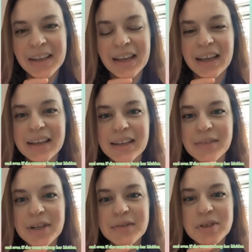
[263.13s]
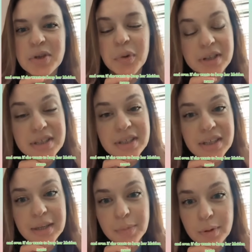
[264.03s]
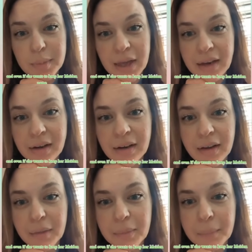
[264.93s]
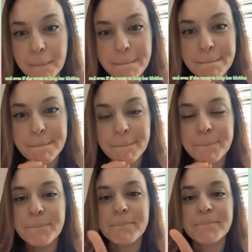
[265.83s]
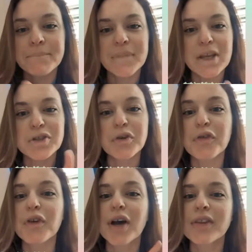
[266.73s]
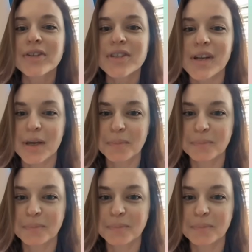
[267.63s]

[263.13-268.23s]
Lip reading: And even if she wants to keep her maiden name, that's her father's name.